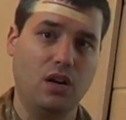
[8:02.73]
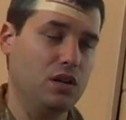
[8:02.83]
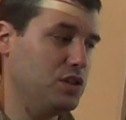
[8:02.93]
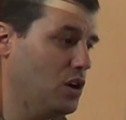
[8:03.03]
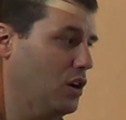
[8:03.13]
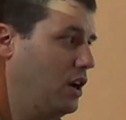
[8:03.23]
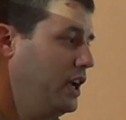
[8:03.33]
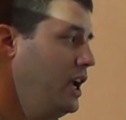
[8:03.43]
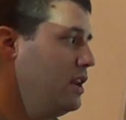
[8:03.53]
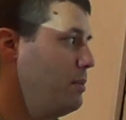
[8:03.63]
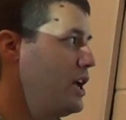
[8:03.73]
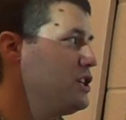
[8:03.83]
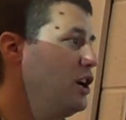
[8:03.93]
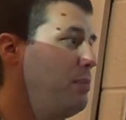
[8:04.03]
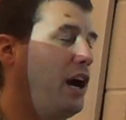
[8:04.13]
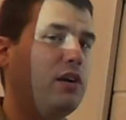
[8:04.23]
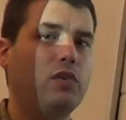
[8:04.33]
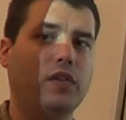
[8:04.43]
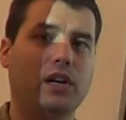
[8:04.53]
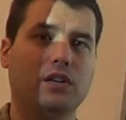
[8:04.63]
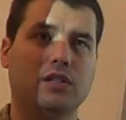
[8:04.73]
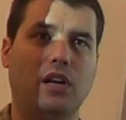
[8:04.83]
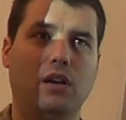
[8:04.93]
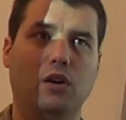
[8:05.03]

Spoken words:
So again, imagine how powerful that is.